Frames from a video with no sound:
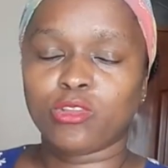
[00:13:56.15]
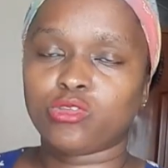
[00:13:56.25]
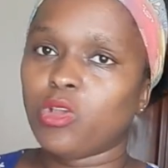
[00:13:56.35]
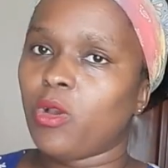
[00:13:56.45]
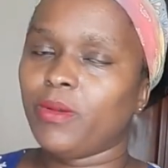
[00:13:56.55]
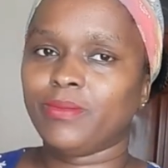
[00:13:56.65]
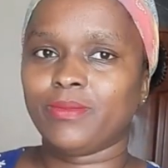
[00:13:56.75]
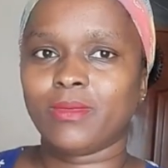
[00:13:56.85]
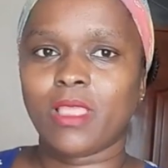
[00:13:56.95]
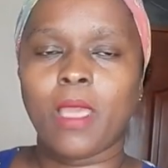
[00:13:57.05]
So
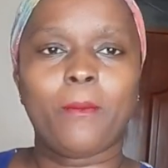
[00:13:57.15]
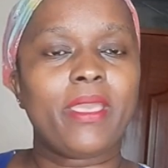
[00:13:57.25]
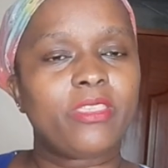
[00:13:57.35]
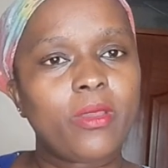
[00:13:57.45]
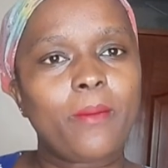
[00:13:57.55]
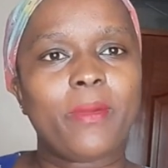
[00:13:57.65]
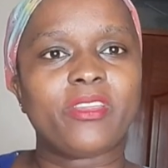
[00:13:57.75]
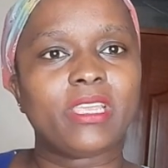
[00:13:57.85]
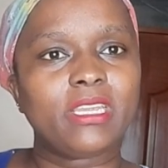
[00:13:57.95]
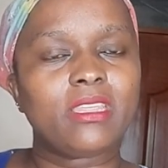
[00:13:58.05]
by the way,
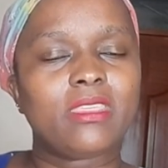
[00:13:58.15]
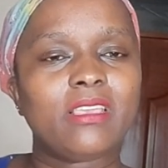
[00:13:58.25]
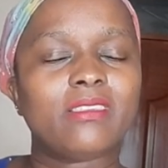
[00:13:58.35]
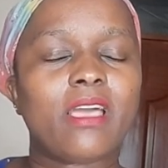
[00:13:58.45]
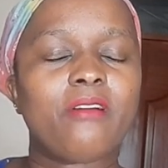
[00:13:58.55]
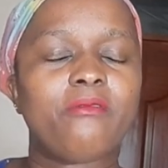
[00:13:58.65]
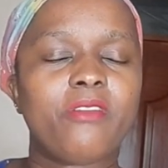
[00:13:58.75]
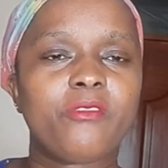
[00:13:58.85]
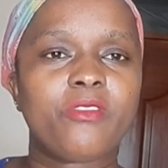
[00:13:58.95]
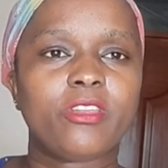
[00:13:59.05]
Marikiti things are
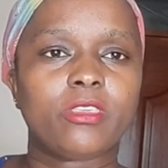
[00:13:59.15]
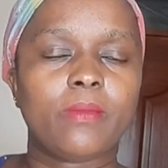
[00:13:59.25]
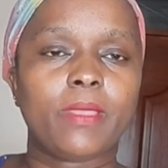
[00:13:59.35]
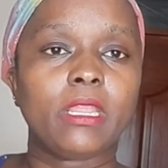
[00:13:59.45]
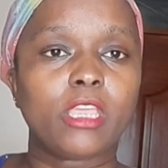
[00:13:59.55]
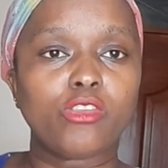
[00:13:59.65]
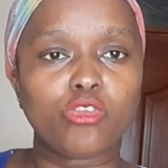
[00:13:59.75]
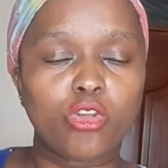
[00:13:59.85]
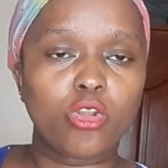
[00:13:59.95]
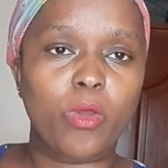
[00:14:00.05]
very, very cheap. In case
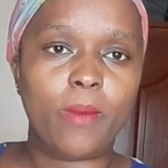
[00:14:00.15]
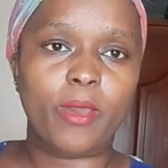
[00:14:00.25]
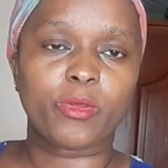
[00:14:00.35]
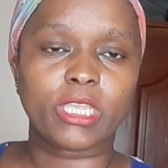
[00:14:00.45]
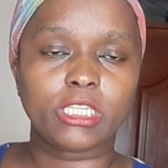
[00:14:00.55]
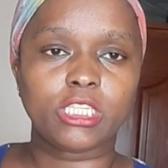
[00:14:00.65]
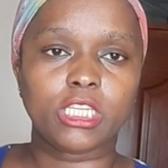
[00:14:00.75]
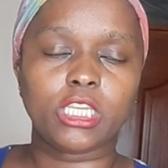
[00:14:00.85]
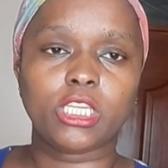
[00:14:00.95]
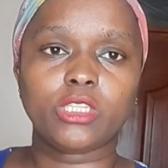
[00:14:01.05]
you don't know where
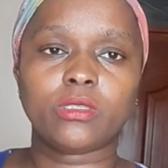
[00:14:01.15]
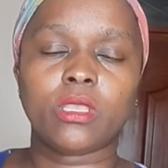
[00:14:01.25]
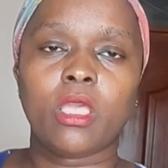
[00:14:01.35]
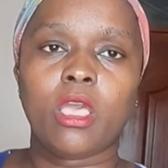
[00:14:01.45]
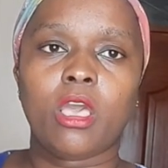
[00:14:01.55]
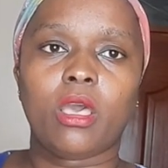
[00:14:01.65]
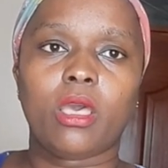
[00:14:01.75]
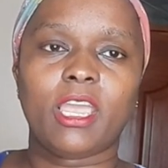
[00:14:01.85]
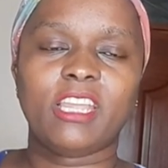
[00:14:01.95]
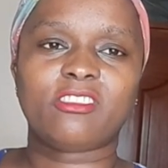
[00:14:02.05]
Marikiti is,
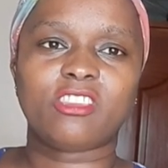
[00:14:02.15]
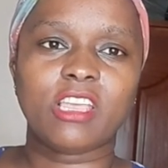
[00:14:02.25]
it's